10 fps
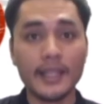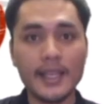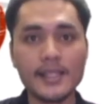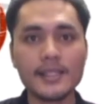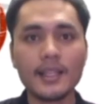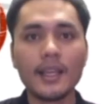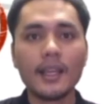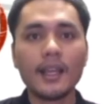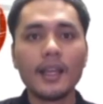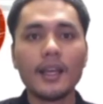
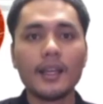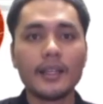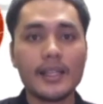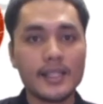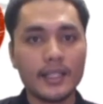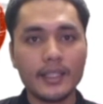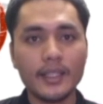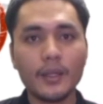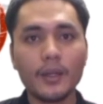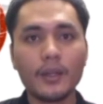Next, an
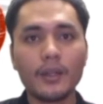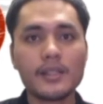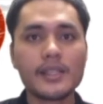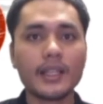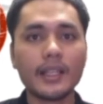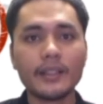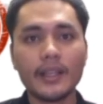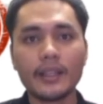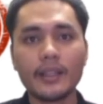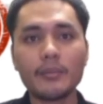SLD or single line
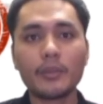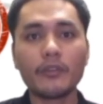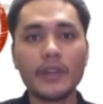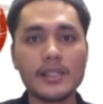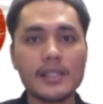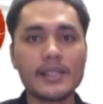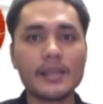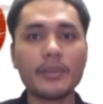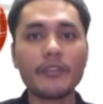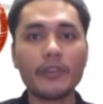diagram provides a
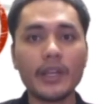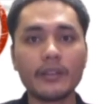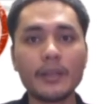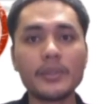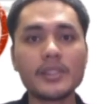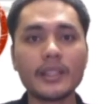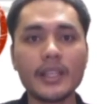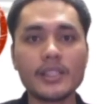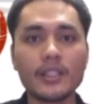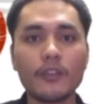simplified
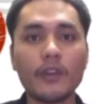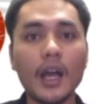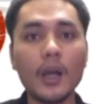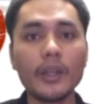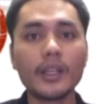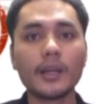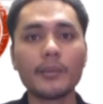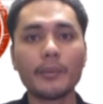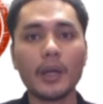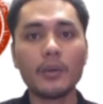representation of how
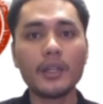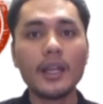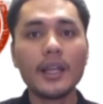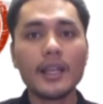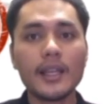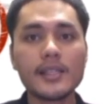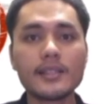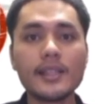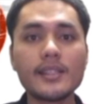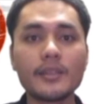incoming power is
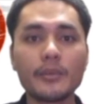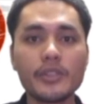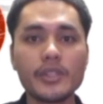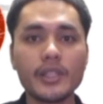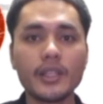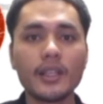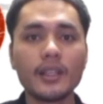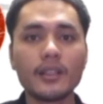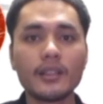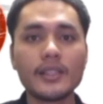distributed
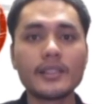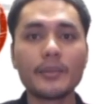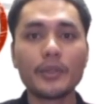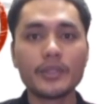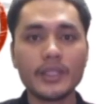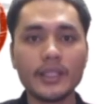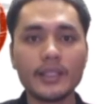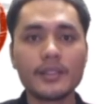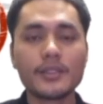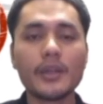
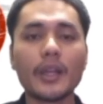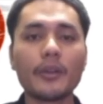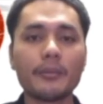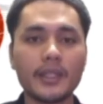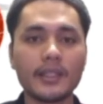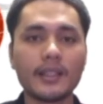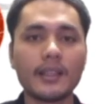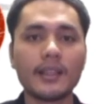to equipment.